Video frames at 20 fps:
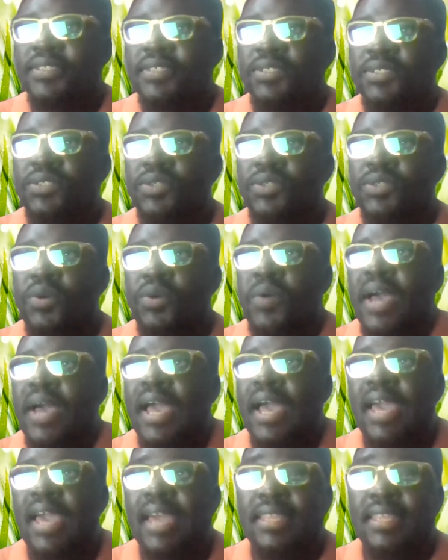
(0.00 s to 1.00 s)
So
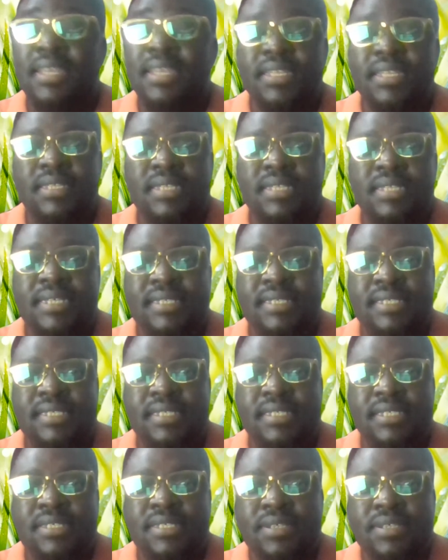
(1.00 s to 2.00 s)
I think
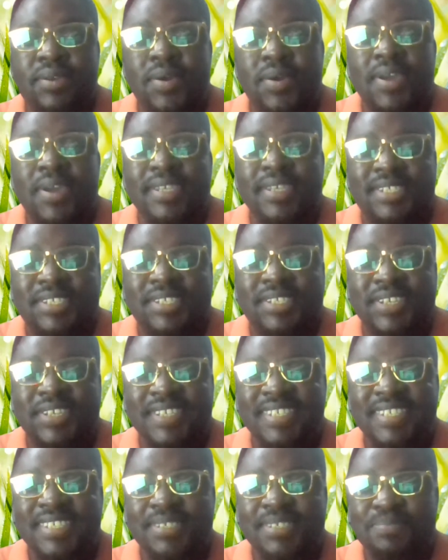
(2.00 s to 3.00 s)
this
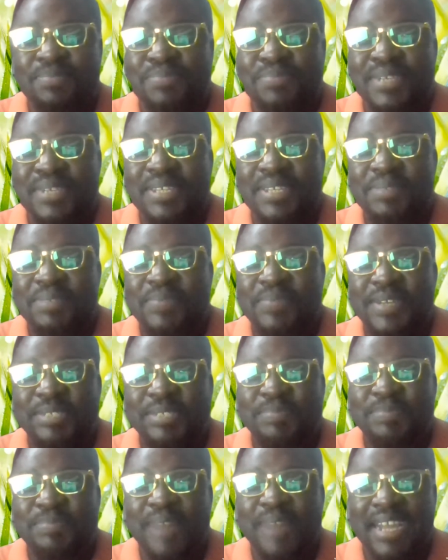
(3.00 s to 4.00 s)
question is pretty
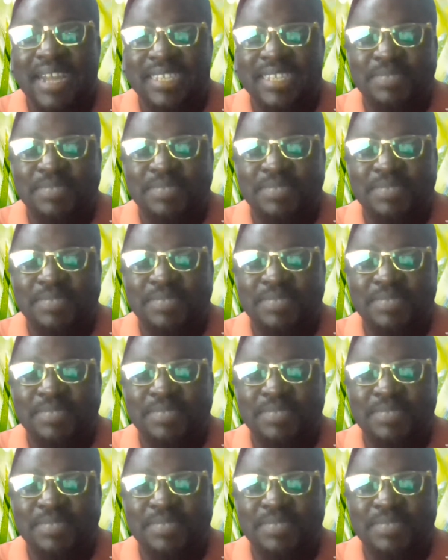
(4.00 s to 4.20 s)
much bank